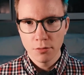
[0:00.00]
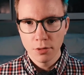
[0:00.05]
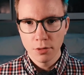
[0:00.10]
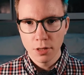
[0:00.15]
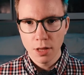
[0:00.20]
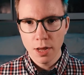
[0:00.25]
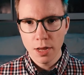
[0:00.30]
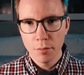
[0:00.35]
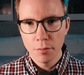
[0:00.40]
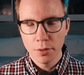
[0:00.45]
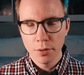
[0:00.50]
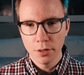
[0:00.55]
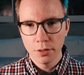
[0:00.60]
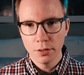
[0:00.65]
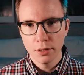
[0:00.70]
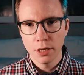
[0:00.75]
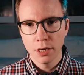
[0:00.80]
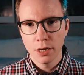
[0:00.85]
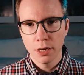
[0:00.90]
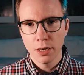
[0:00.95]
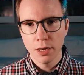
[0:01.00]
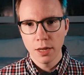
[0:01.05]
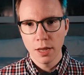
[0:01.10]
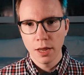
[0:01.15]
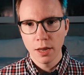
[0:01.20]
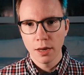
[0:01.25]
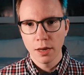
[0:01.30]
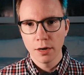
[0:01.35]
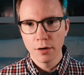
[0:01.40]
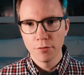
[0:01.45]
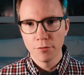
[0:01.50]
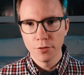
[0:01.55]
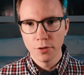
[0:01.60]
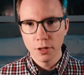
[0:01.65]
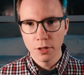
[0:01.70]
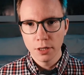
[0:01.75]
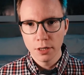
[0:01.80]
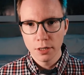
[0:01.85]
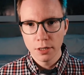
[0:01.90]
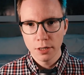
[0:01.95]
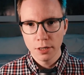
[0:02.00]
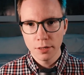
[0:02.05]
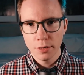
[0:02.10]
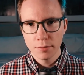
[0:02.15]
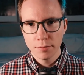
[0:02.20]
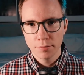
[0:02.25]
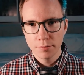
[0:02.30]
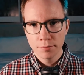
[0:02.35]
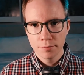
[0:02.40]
reliability, and validity.